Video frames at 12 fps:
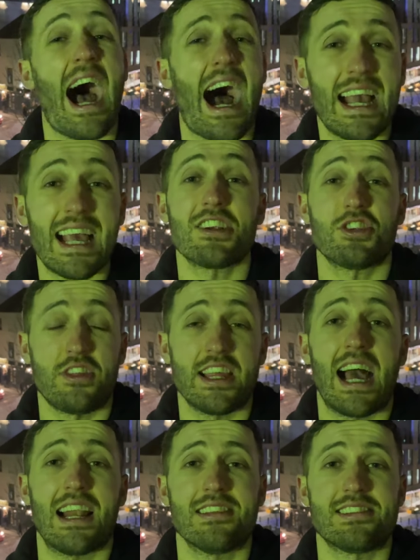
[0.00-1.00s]
I actually
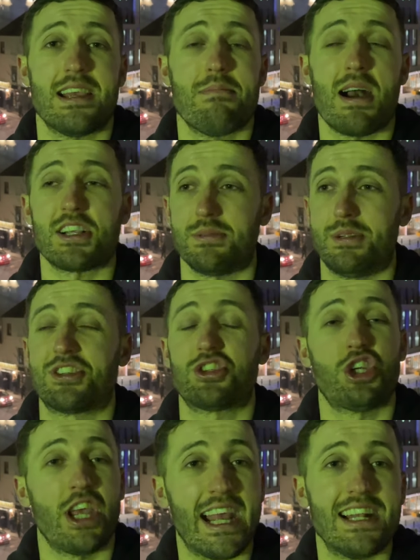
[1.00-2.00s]
think Allan St.Maximin has
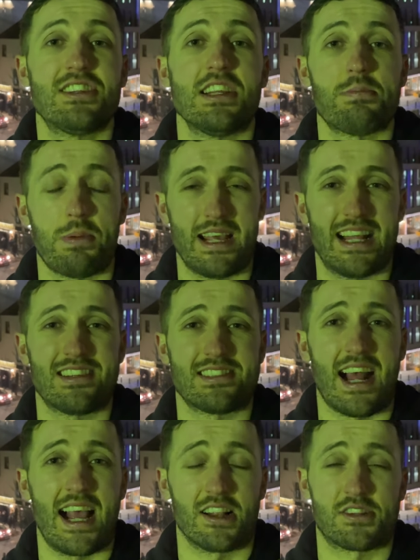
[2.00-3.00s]
changed his playing
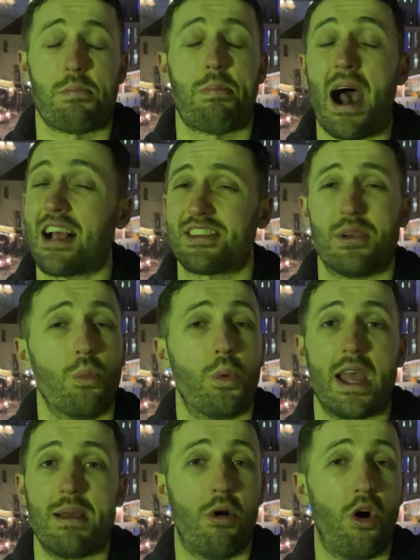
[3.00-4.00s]
style to pass it
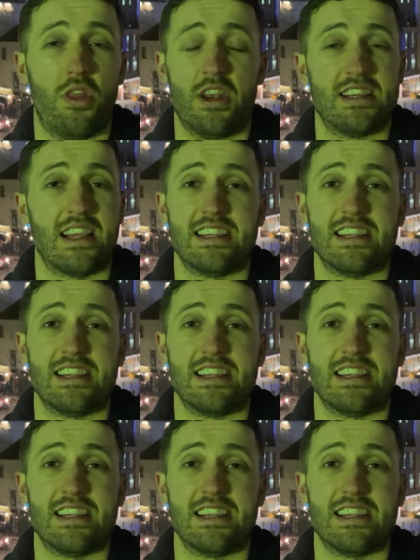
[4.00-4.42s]
way more than